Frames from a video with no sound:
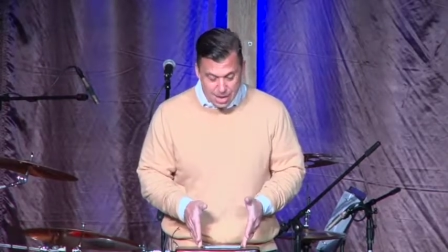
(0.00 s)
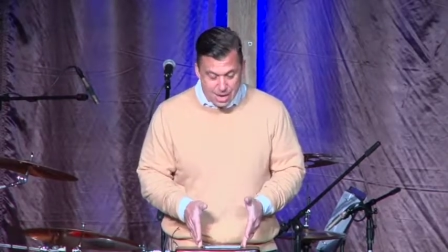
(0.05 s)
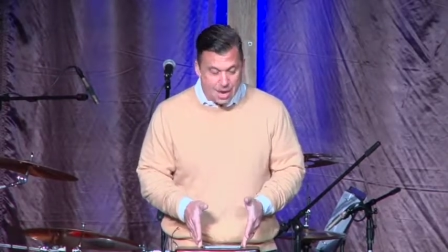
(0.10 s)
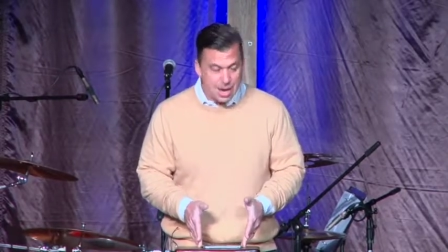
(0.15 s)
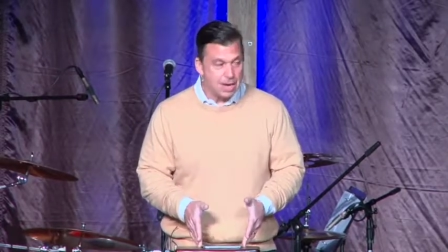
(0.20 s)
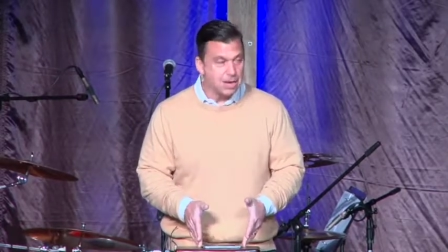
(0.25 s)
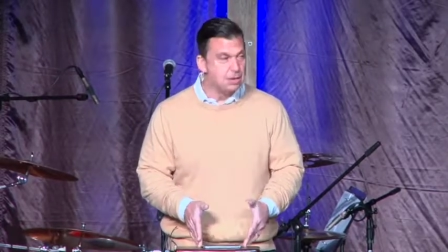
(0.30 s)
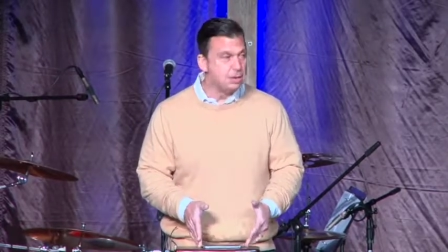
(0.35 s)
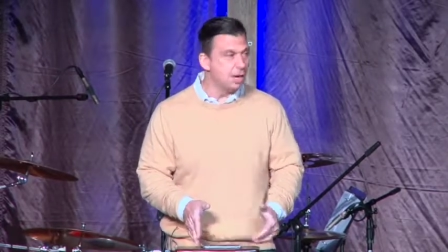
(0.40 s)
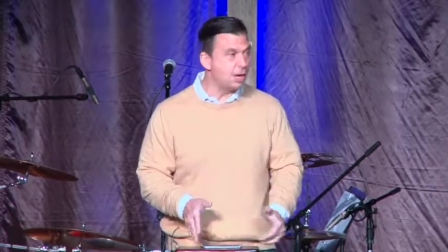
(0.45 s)

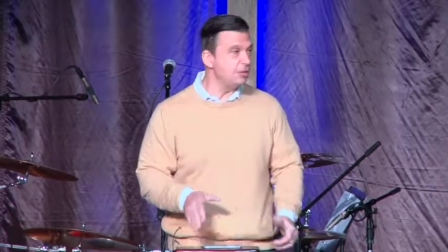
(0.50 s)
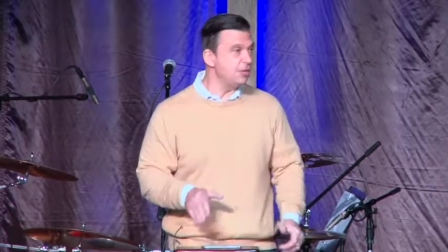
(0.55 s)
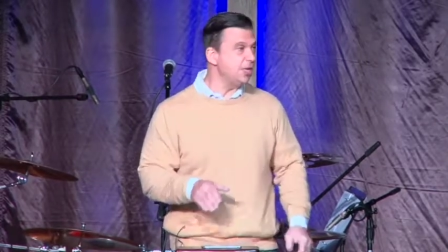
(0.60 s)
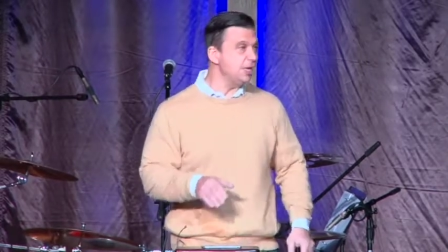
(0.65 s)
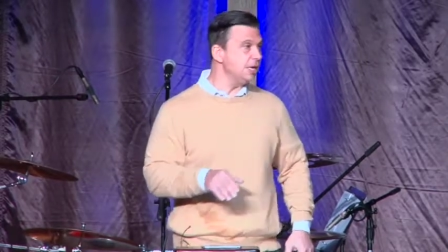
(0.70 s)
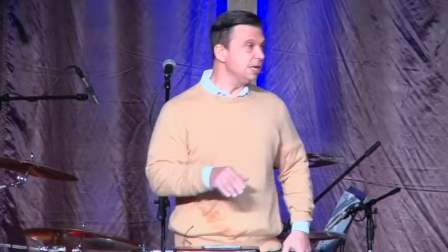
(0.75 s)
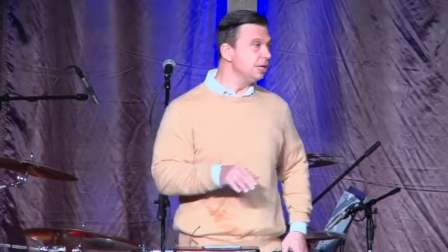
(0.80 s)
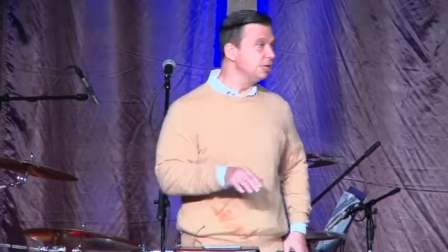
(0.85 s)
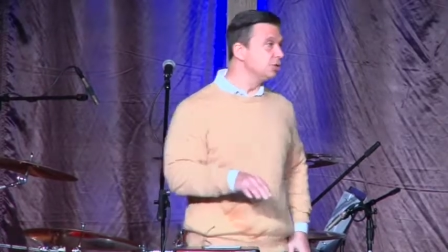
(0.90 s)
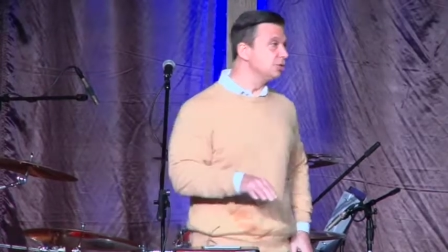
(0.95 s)
And nothing
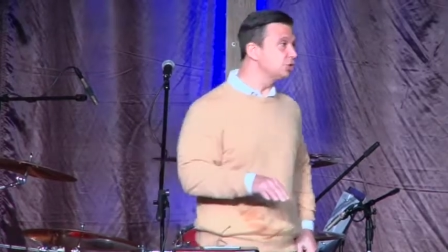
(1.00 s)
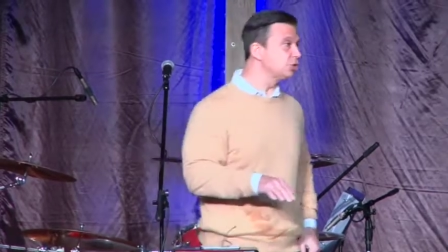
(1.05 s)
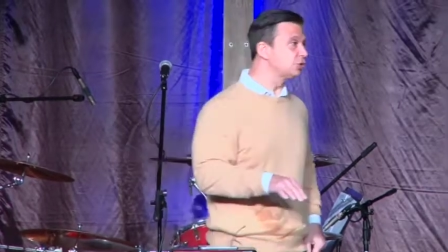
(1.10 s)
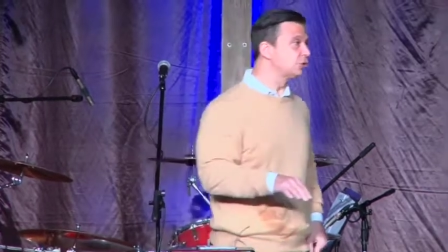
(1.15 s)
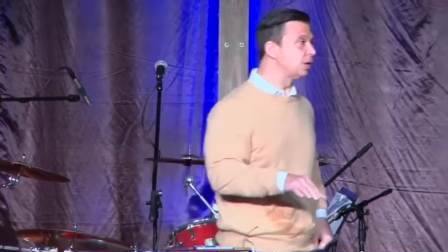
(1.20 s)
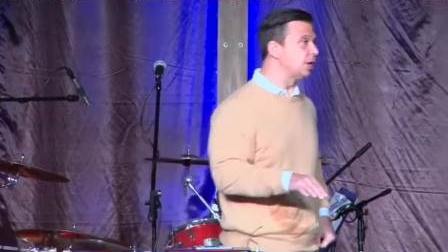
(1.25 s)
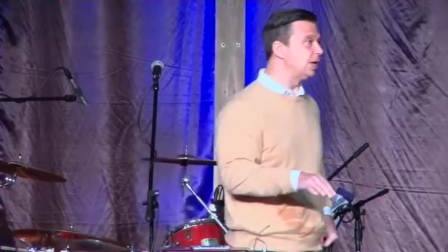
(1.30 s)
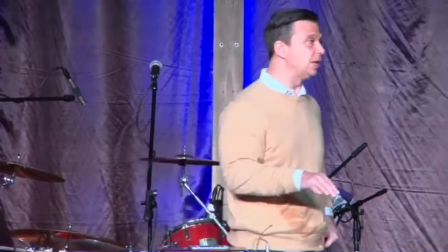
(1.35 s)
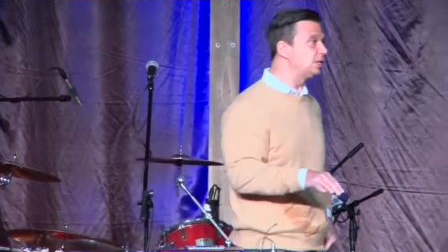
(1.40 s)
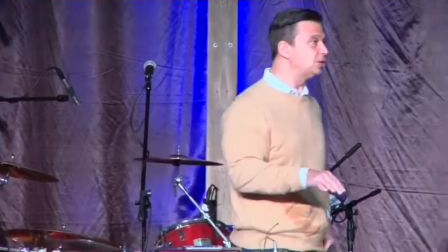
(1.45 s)

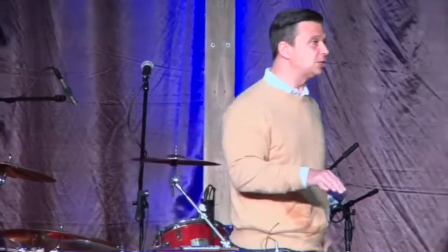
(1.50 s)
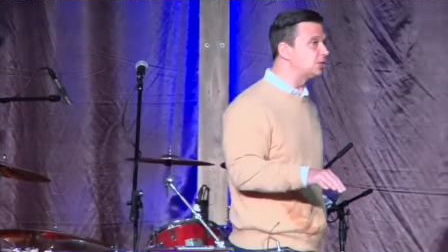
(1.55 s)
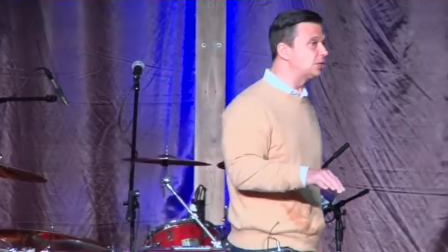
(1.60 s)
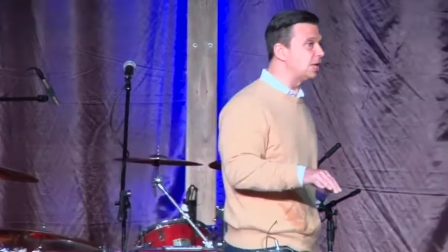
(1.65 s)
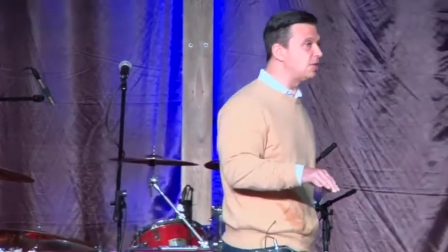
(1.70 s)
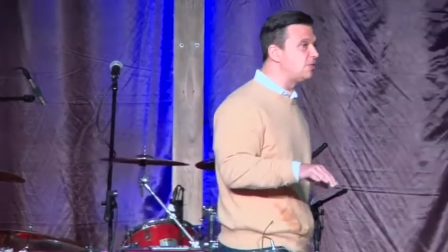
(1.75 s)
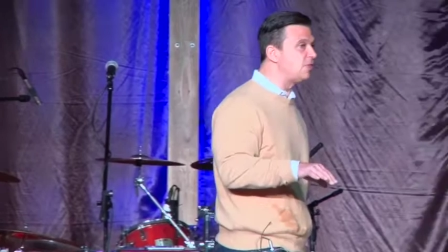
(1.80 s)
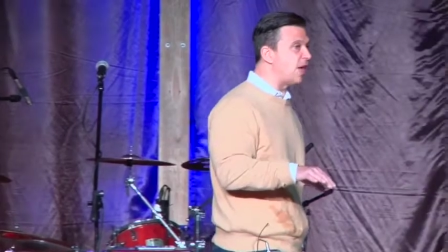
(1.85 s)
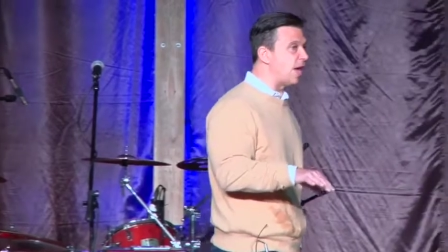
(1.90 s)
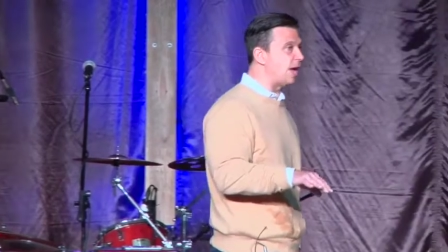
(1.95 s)
illustrates
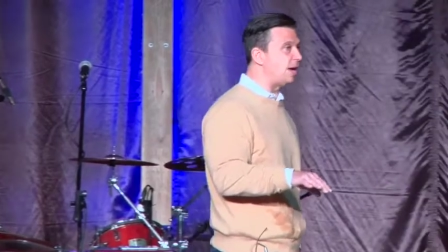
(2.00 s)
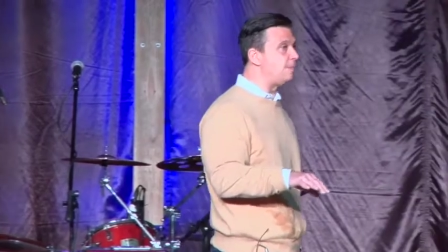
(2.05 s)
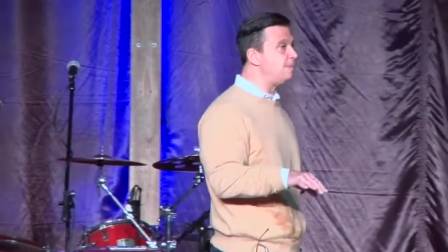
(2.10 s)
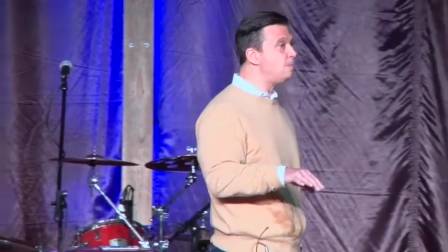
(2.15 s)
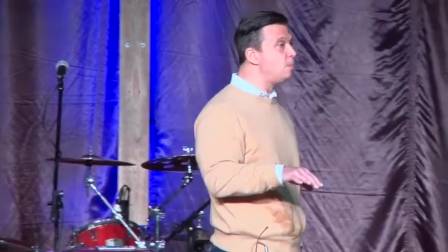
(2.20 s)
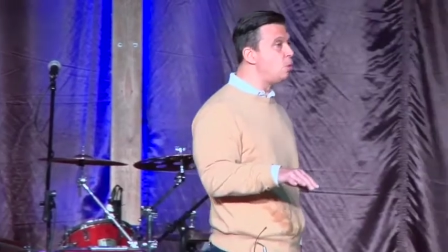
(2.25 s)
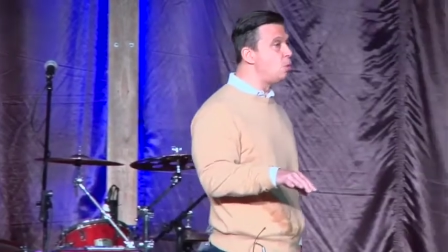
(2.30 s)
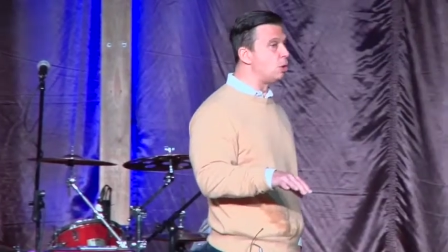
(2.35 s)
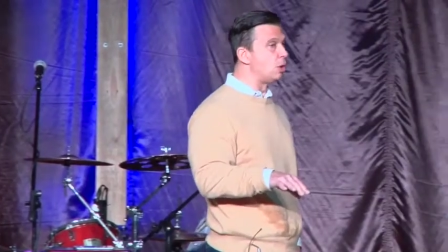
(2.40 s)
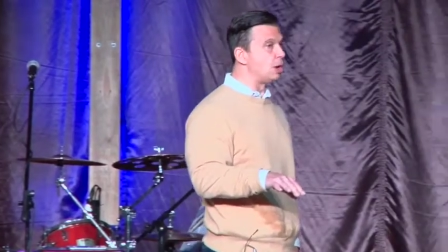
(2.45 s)
that
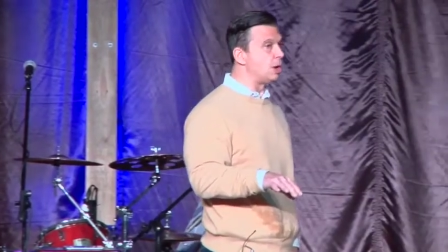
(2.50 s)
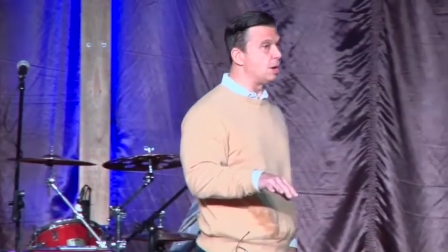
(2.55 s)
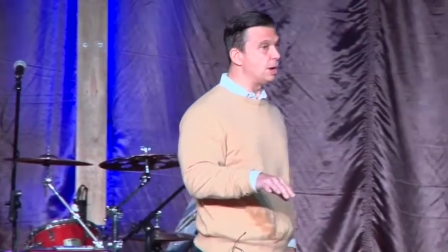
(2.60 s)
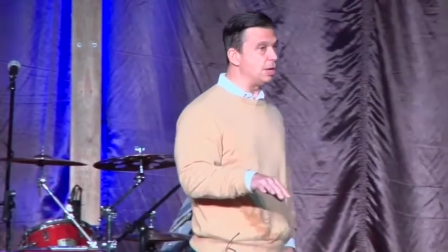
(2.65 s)
more